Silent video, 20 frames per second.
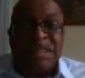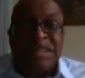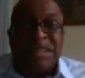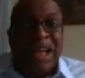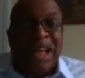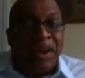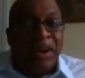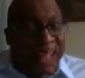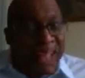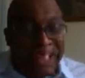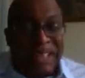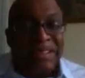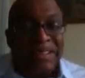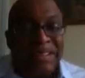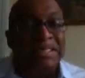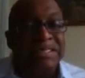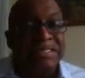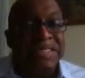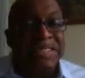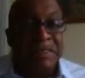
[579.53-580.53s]
Now,
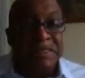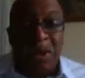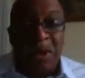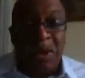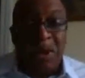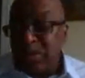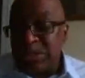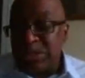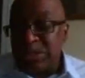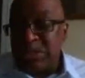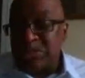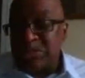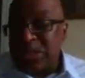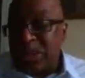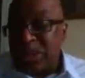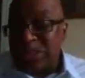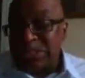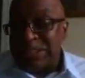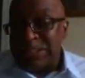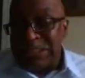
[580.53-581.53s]
athletes have coaches
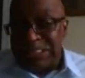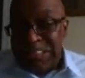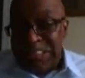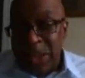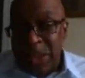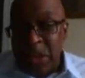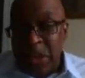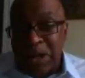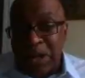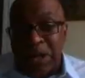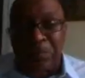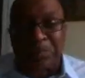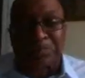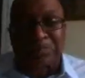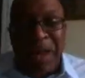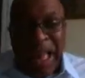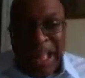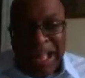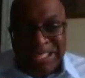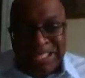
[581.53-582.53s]
because they want to
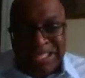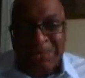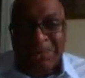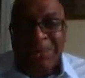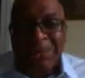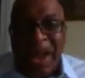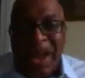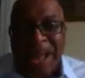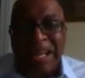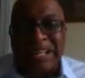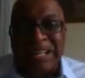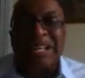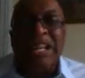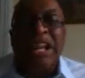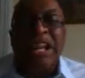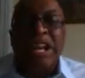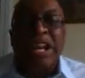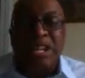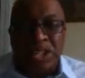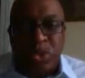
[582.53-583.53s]
maximize
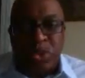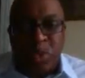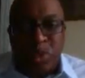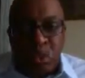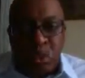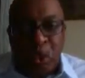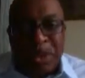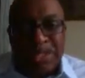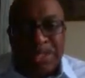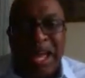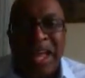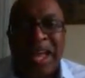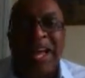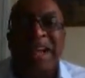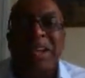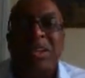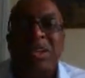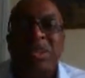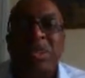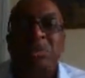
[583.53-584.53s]
to
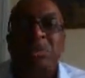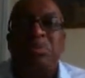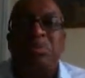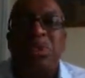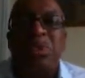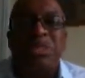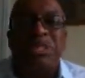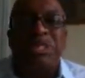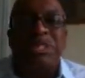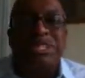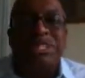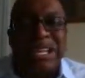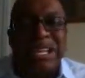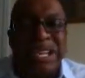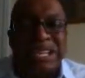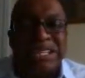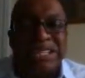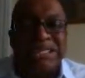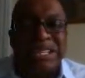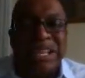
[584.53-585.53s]

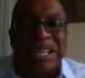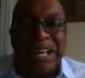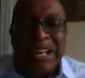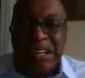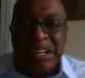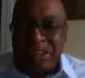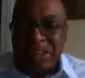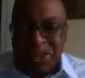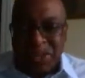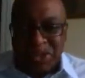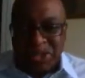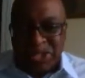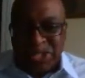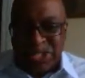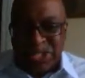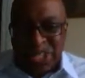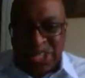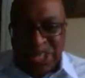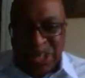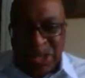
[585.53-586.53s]
100% their
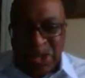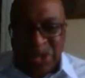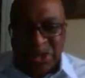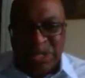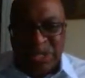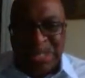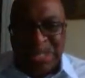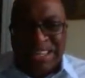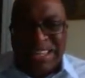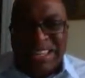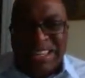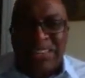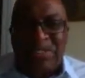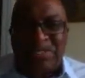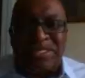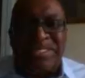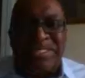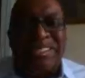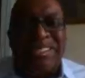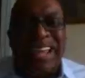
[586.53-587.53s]
skills and
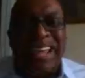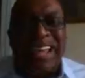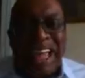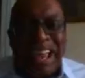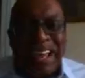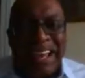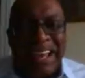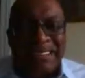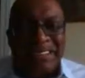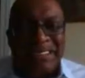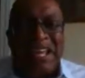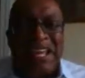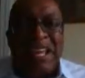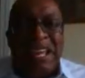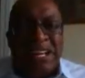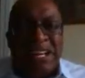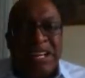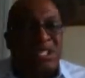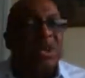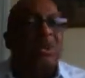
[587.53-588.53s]
gifts and talents,
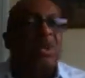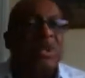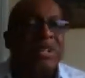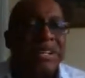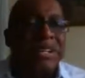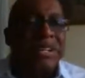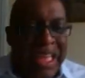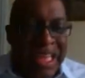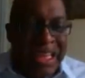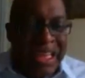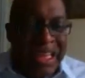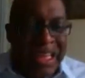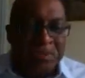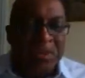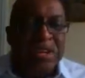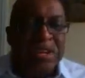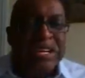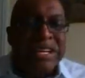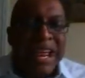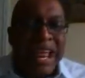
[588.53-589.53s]
so that
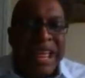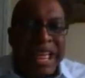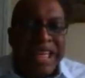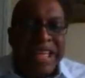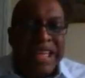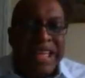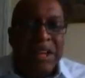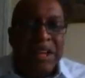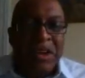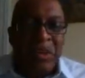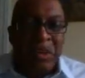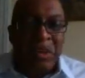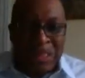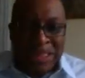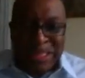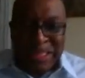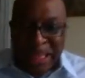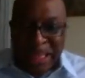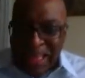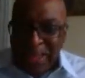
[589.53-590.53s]
every day
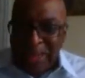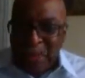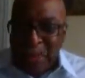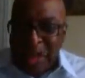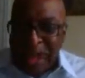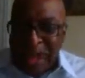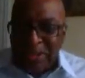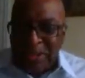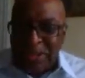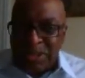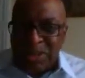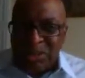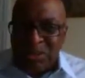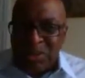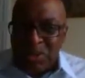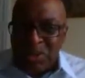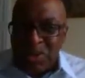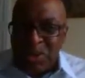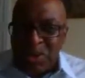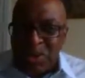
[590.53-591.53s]
when they go out to
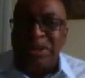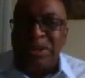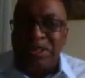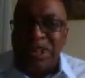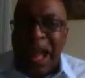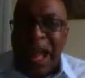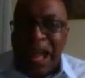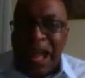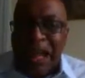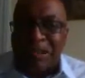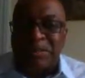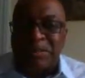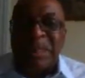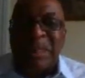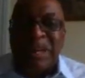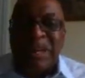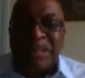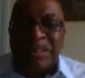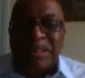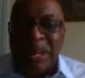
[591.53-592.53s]
do their job,
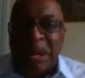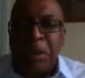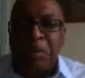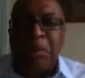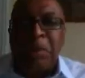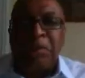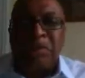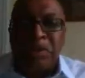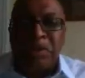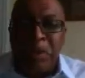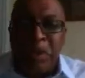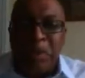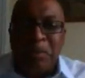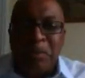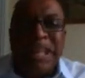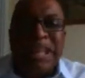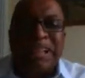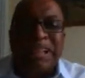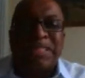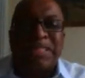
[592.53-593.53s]
they're
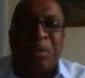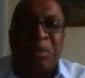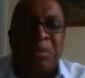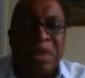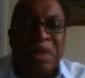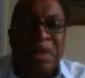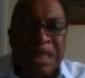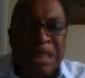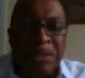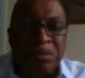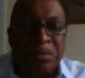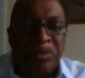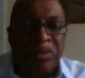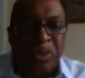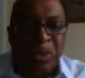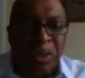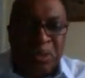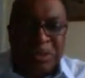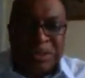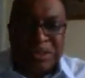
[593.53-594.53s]
performing at their peak
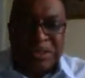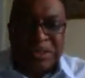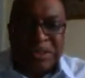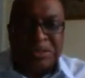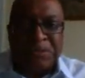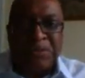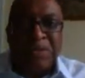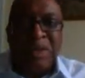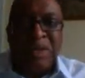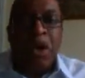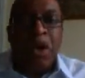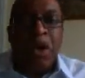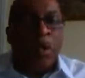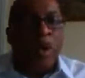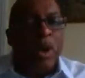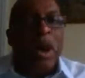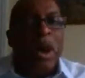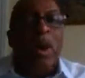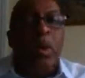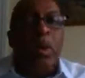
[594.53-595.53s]
performance.
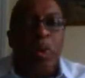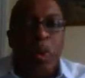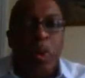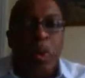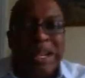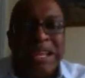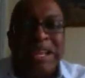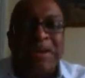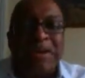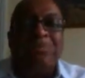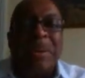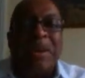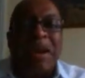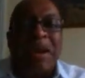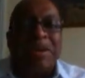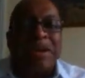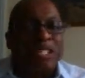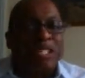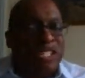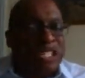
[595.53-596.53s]
Well, Winning at
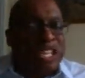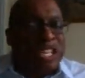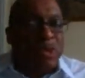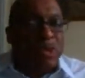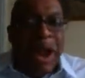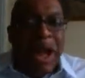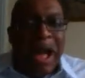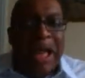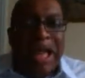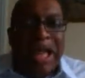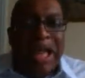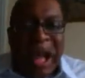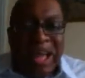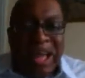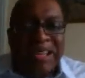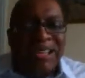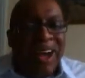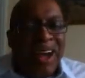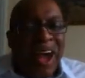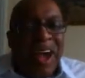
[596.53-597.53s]
Marriage,
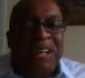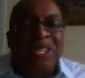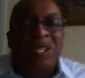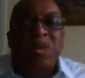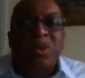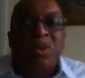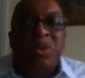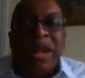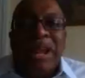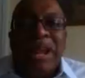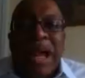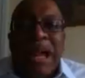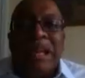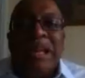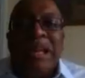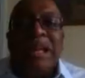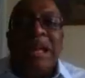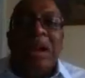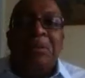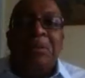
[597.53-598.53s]
GYI, God, You, and
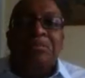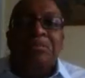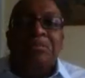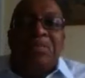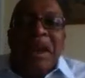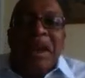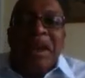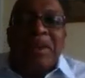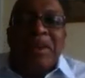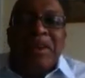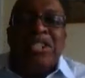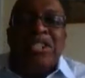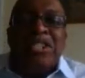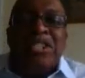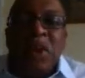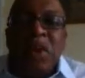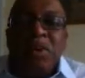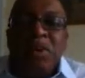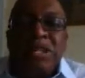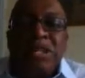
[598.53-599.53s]
I, marriage
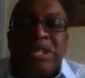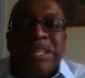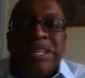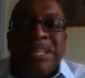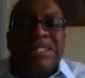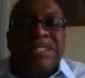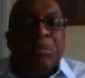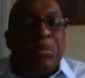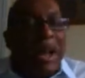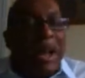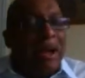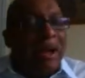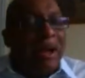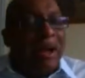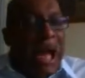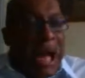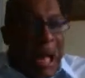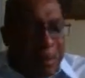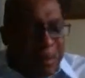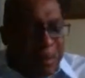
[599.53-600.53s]
coaching is
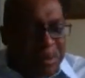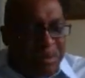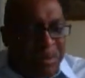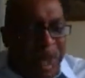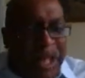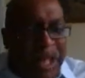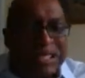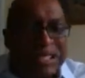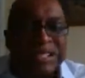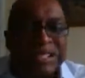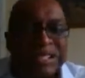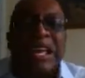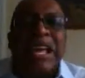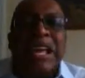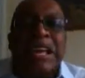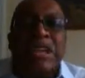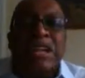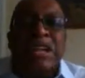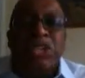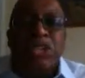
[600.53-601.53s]
about optimizing
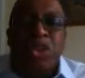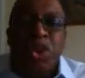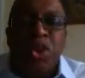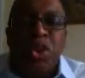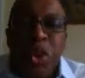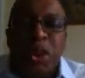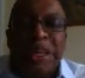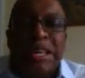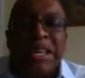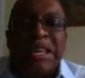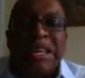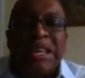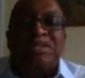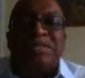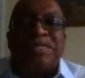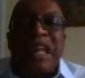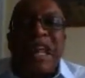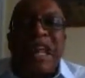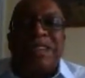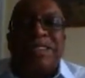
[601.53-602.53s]
your
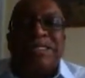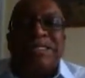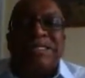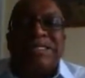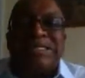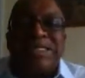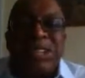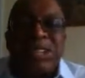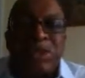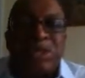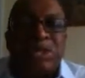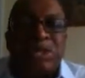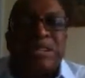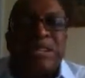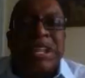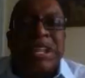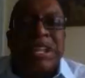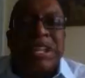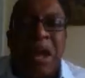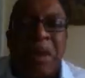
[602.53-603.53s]
gifts and skills
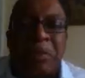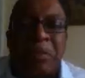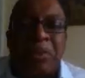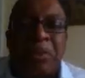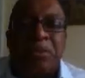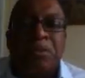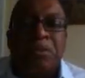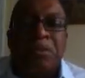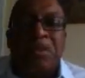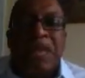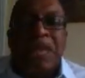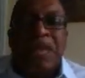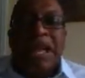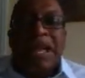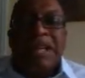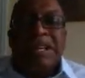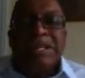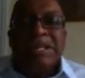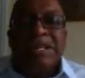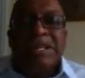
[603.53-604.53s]
couple
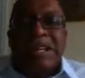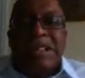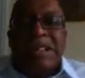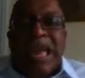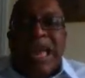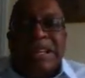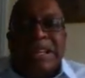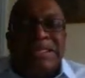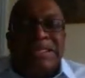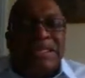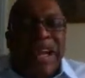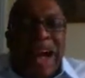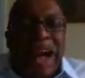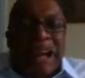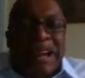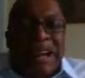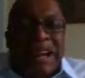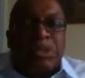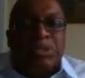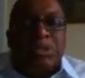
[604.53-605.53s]
that
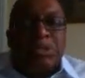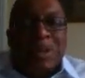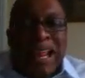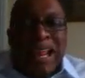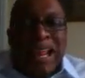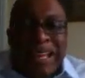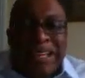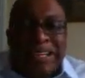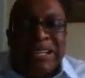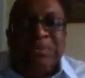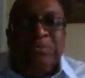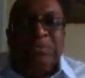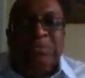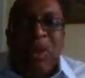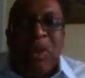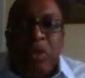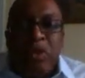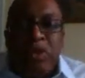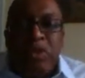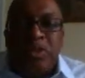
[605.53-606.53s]
God has planted in
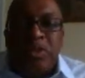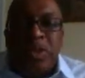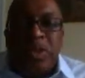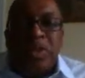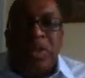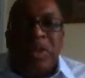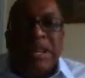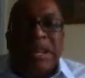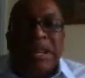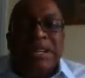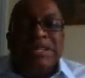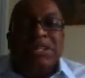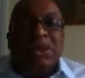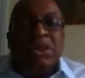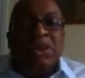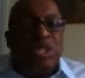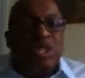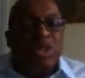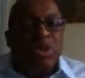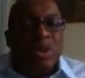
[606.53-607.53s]
both of you so
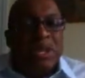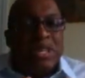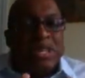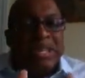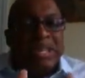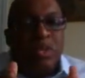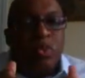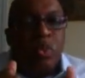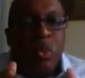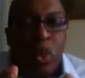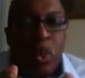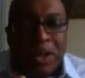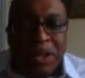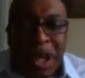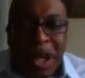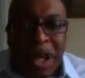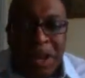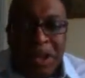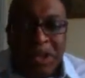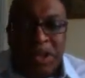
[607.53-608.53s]
that you can give
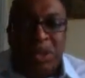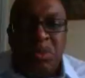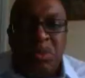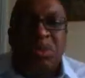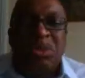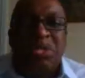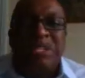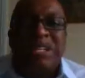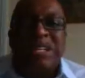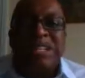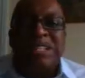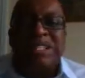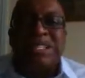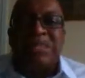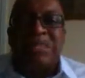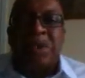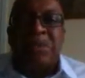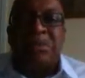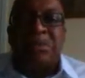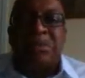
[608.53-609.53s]
100% to
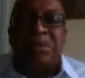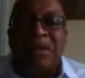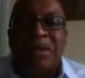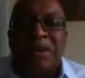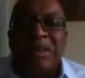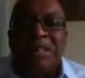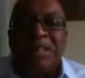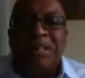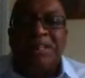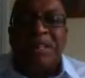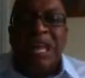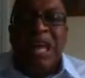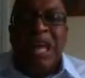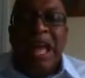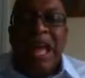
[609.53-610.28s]
your marriage.